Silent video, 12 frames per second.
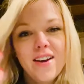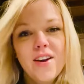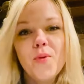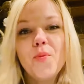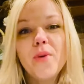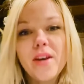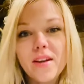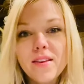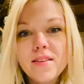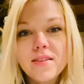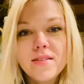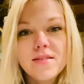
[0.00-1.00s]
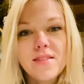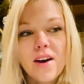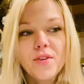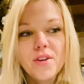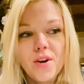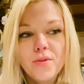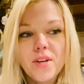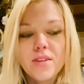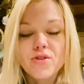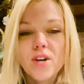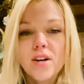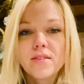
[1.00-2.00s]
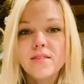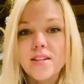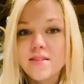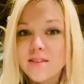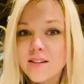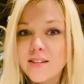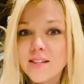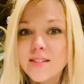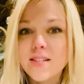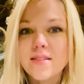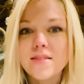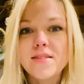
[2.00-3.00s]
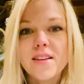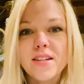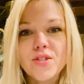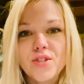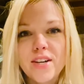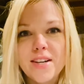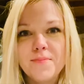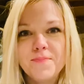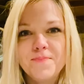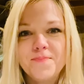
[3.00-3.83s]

with South Node conjunct the Ascendant and Sinistry.